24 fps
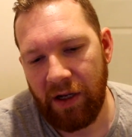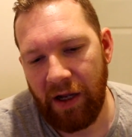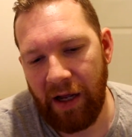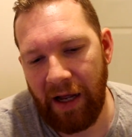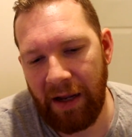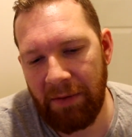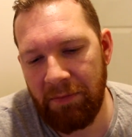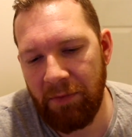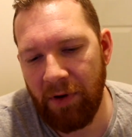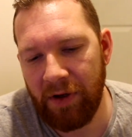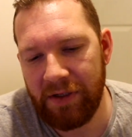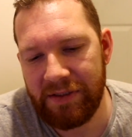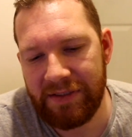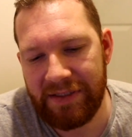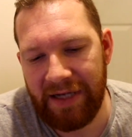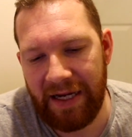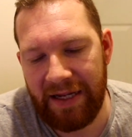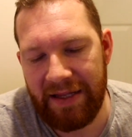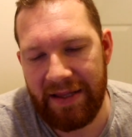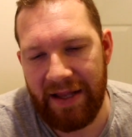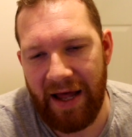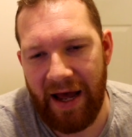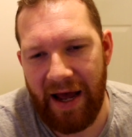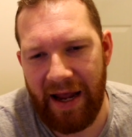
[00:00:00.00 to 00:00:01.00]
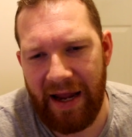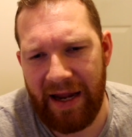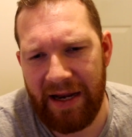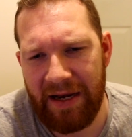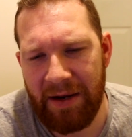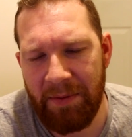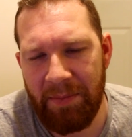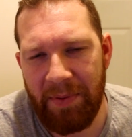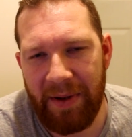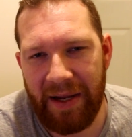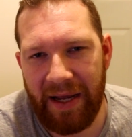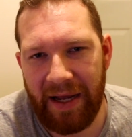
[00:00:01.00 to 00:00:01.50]
I'm not saying that in
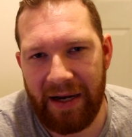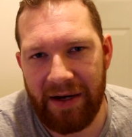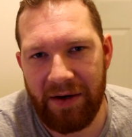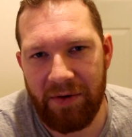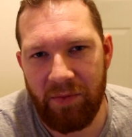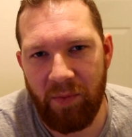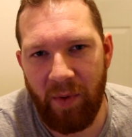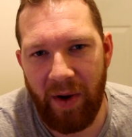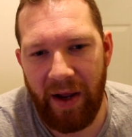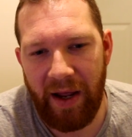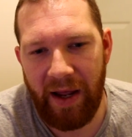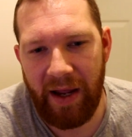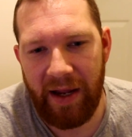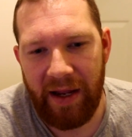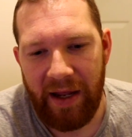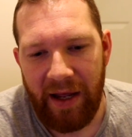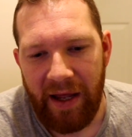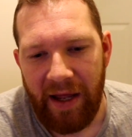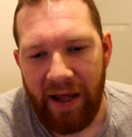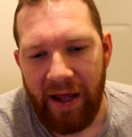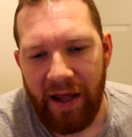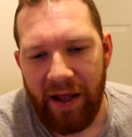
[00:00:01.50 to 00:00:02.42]
a big-headed way.